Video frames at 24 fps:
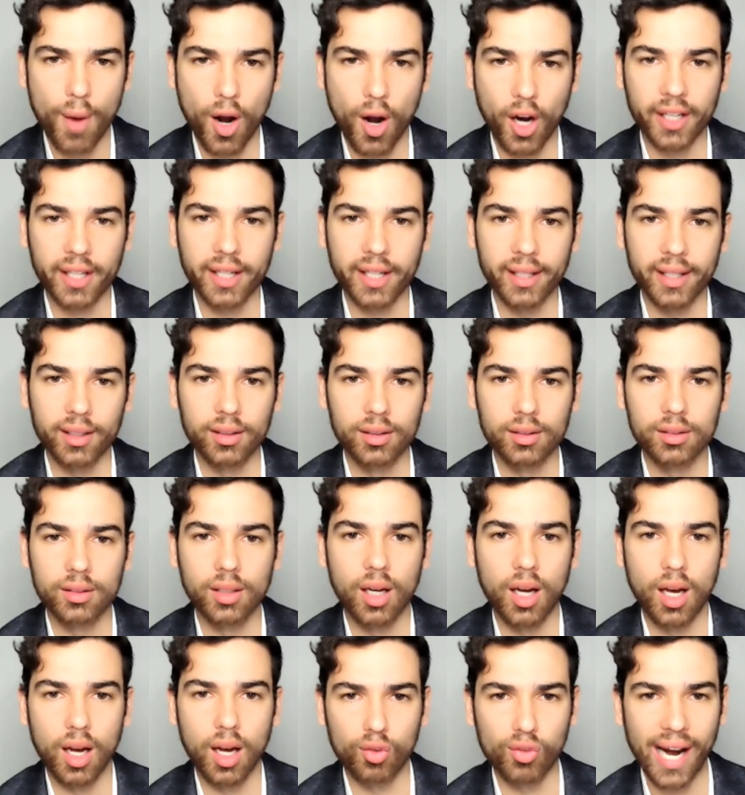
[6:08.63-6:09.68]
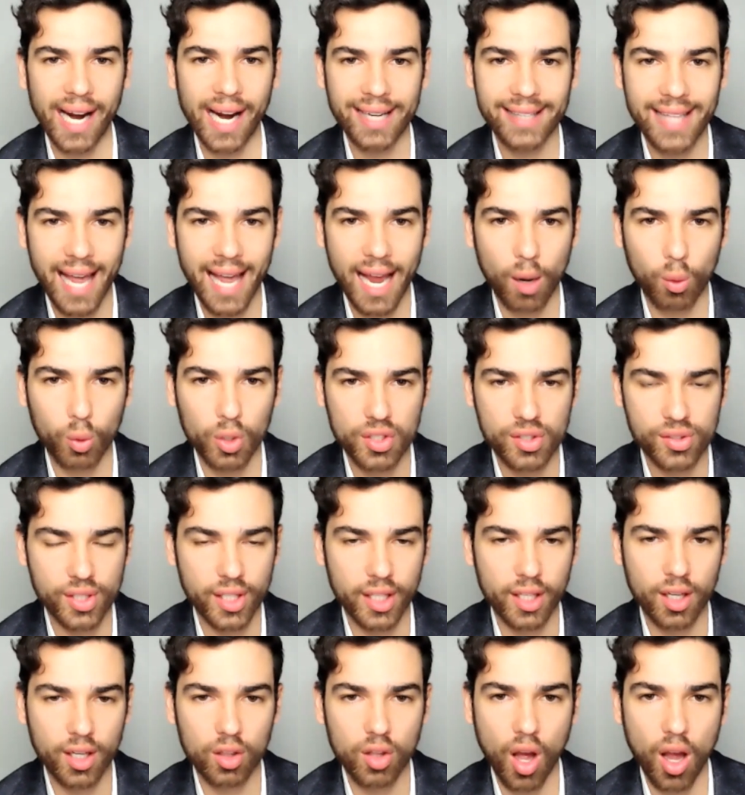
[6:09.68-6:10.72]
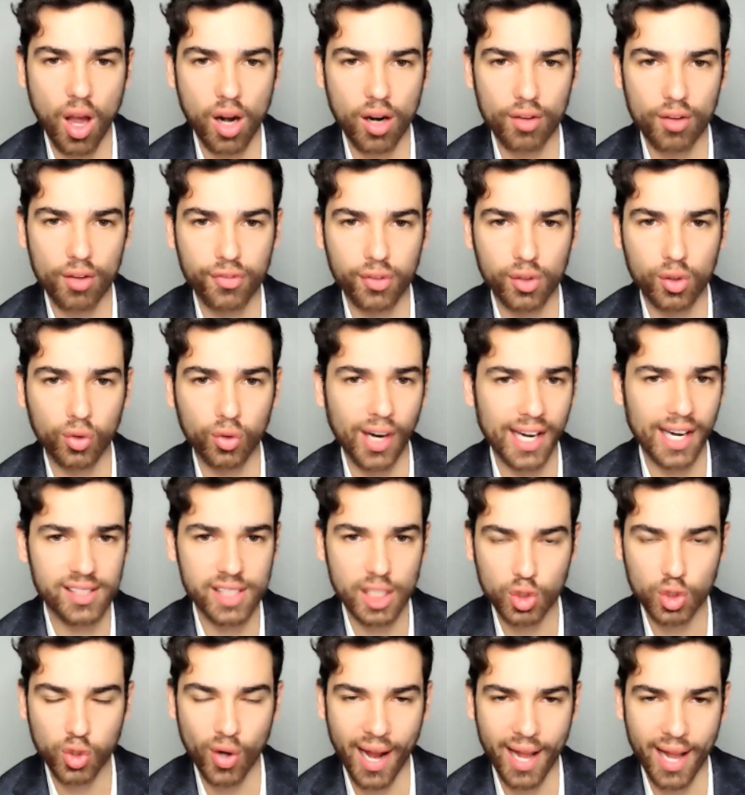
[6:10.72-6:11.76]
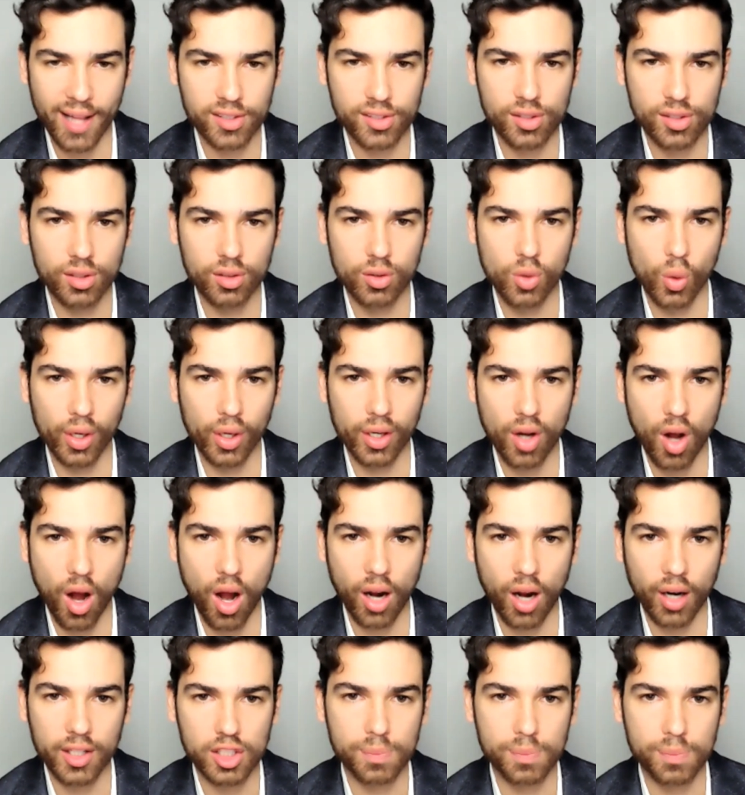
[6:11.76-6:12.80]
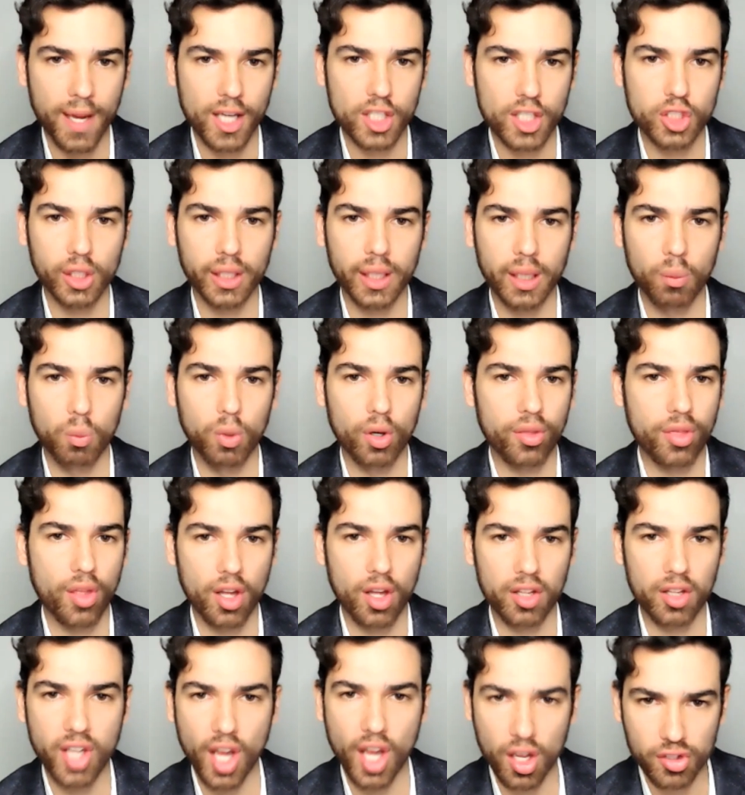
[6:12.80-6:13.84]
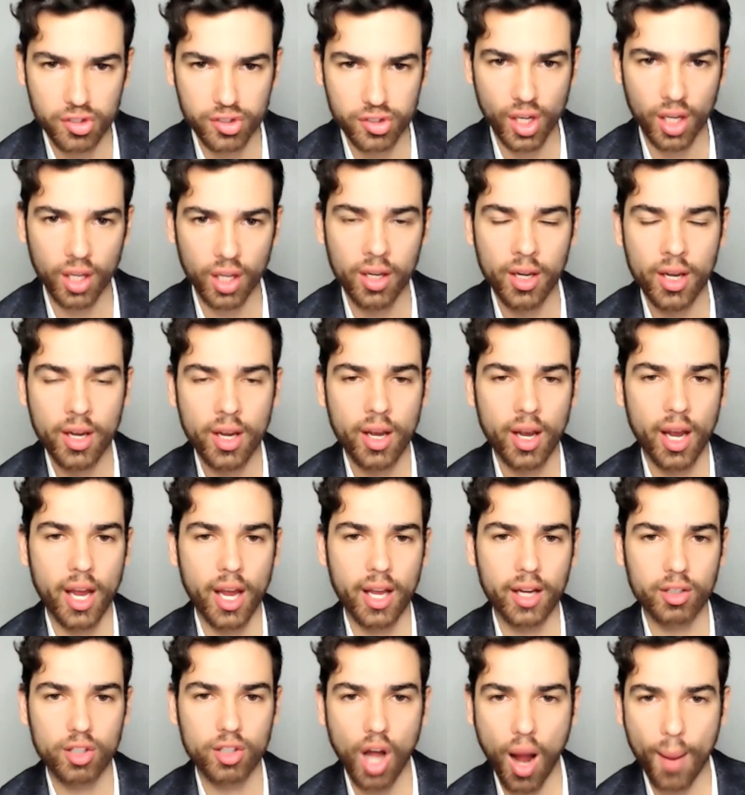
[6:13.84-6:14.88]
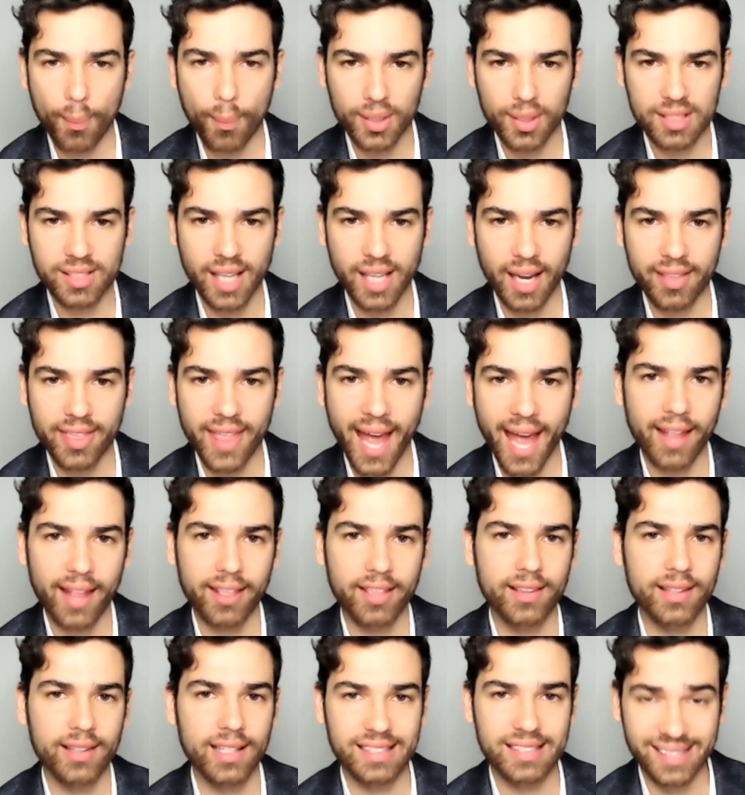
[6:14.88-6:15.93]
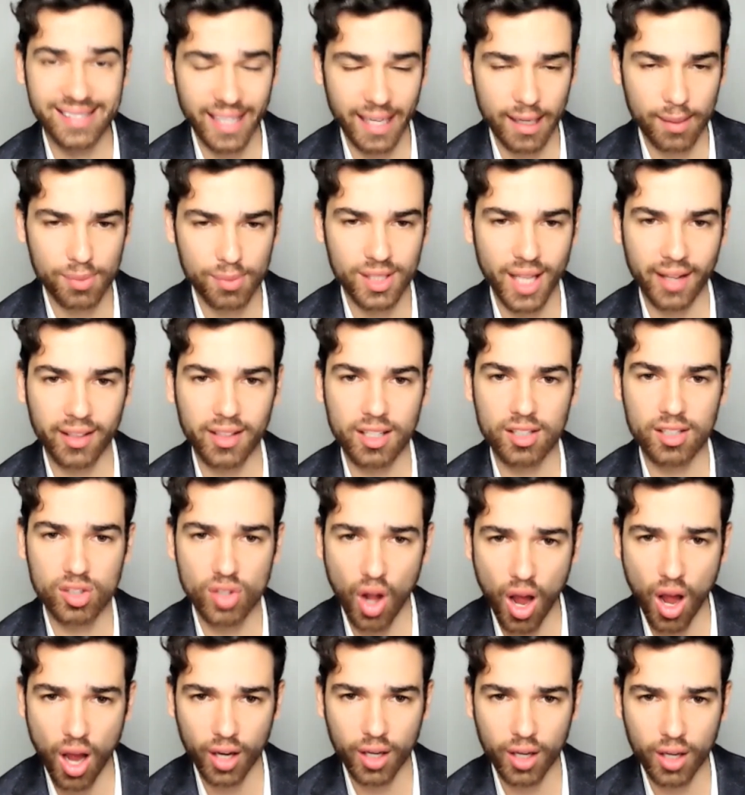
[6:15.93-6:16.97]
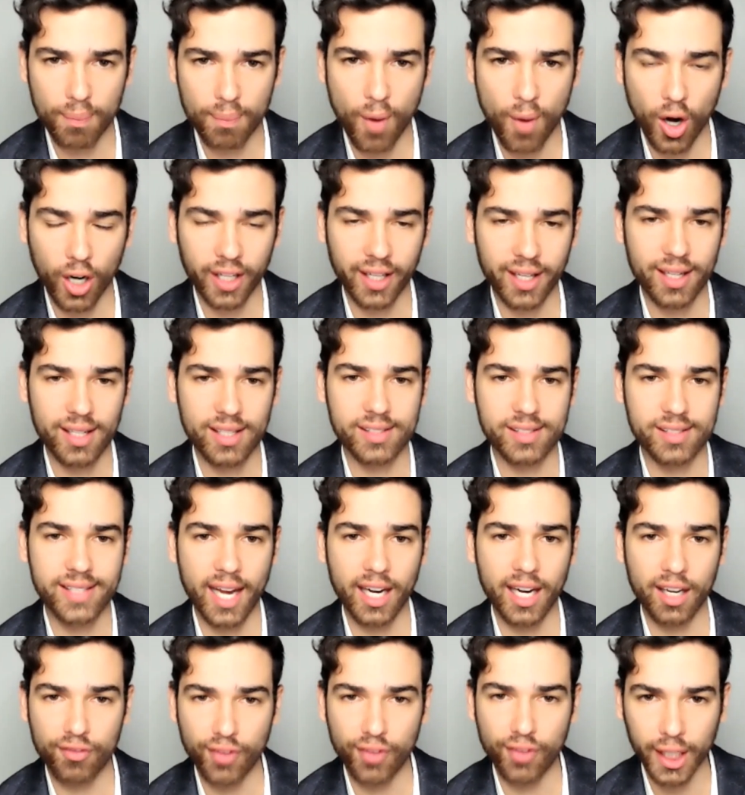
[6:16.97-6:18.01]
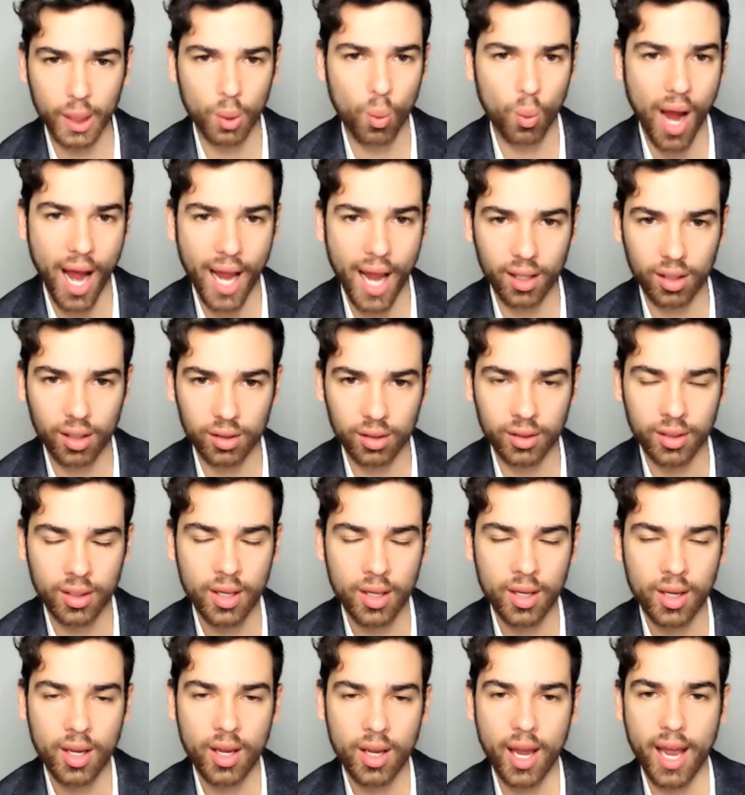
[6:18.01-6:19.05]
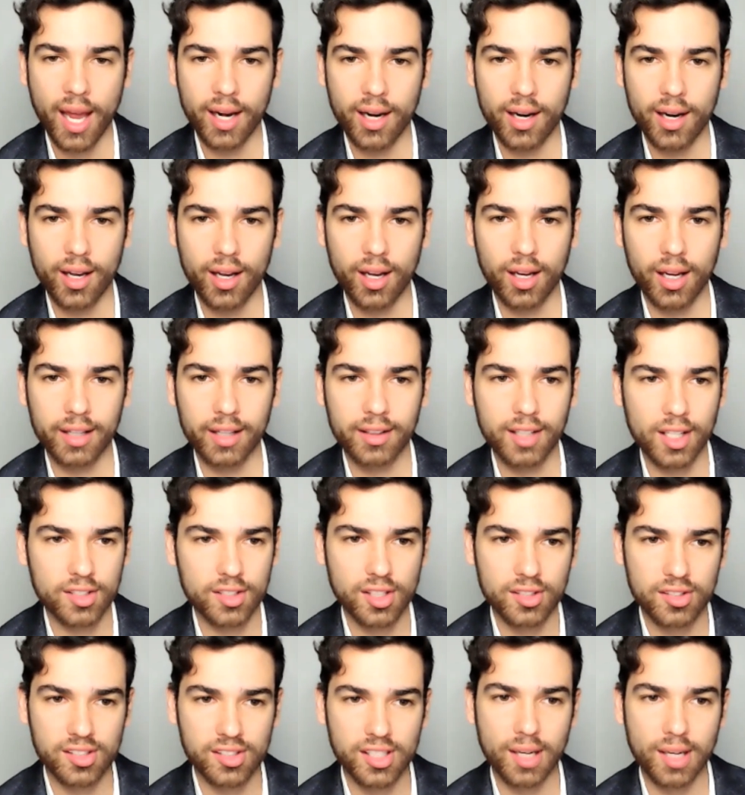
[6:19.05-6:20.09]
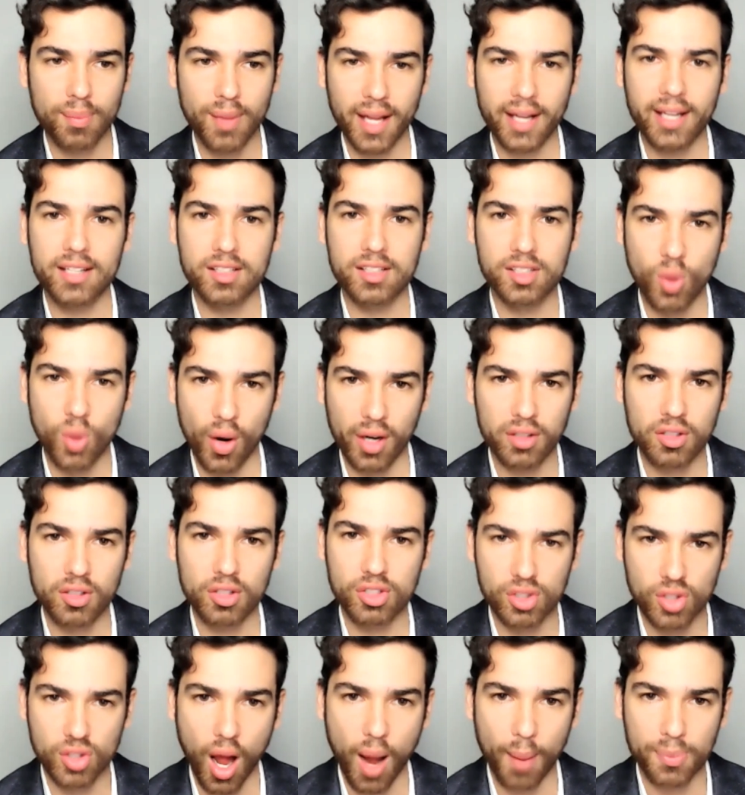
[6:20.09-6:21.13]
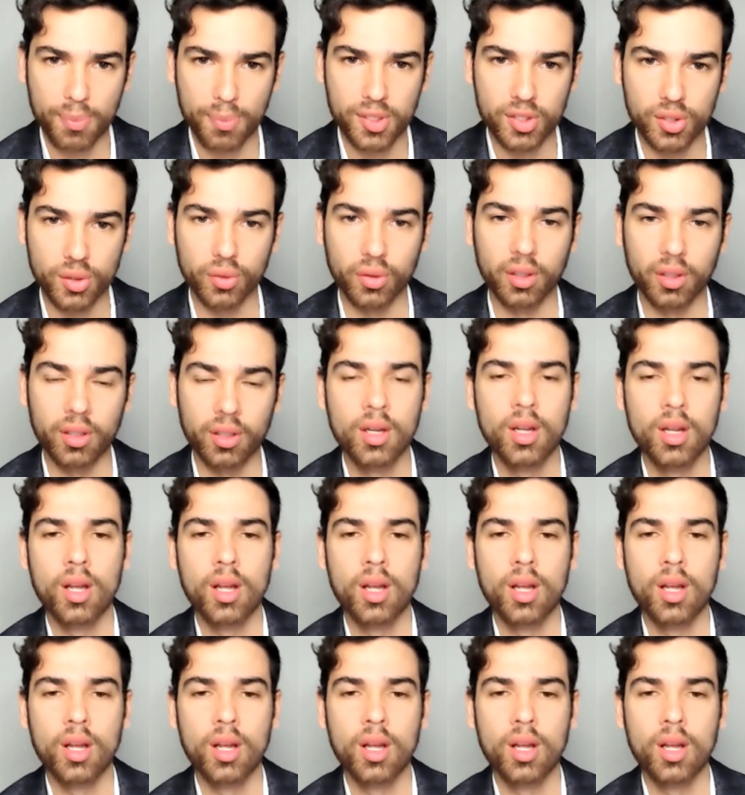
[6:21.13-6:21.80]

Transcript: market, right now we're seeing a lot of crazy trends going on, especially with Telsa and companies like that. It seems like the stock market is getting very wild, and it doesn't seem like it's going to stop soon.